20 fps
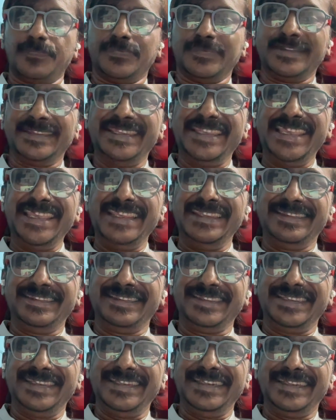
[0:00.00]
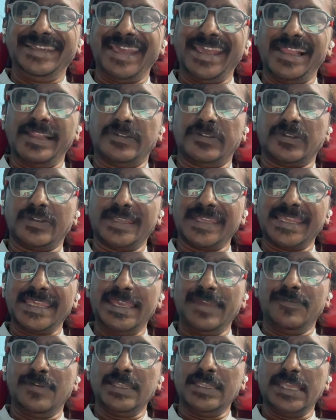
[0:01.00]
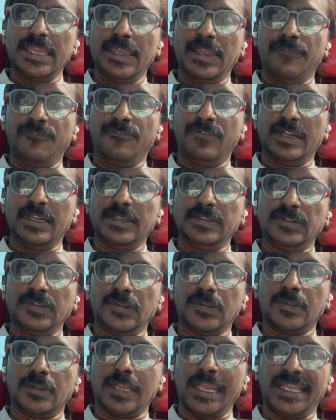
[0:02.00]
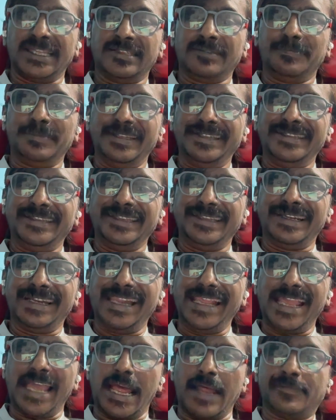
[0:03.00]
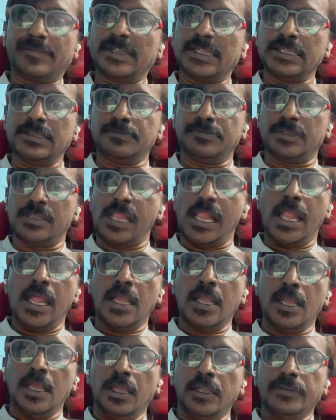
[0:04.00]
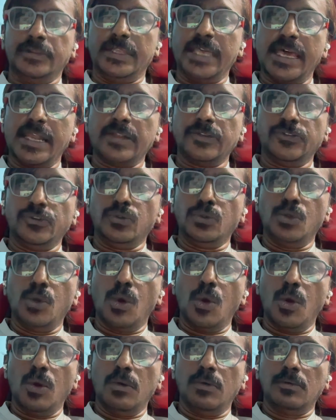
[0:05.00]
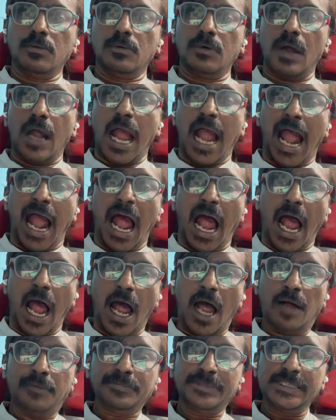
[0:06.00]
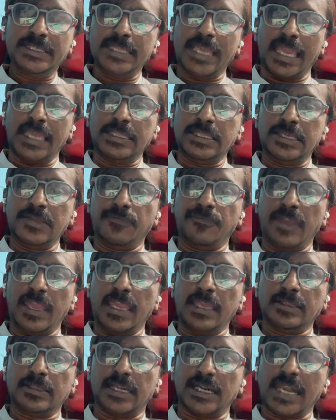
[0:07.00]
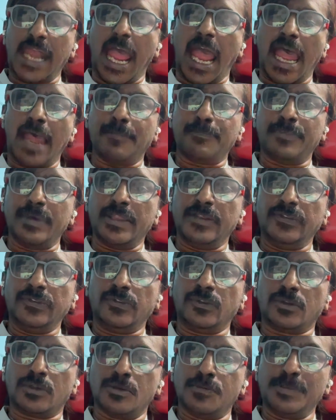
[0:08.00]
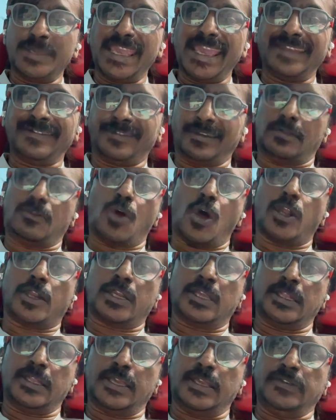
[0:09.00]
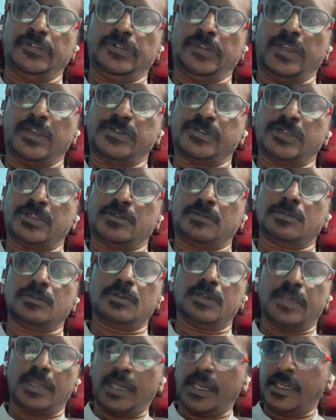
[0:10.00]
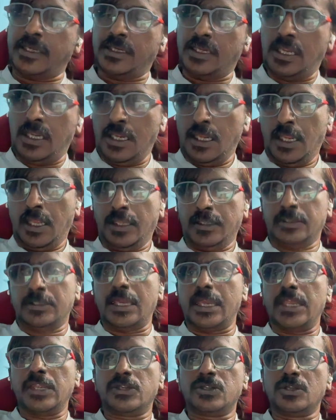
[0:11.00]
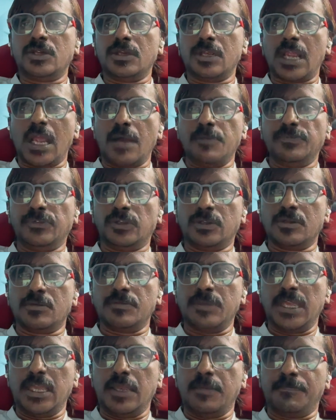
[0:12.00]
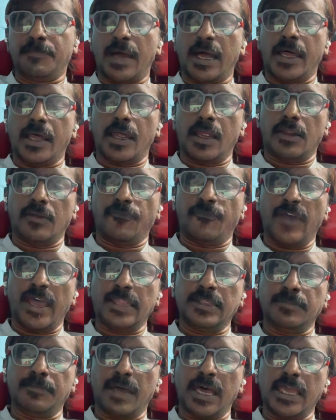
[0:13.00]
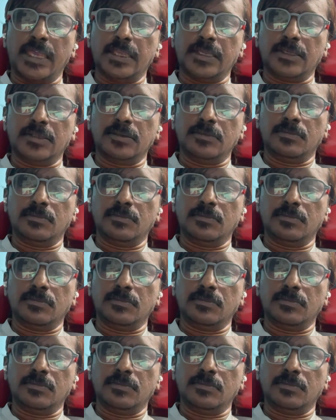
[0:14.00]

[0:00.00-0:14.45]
these details, even if it is explicitly available, there is no harm in any way that happens to me as an organization, right? The issue comes to me when my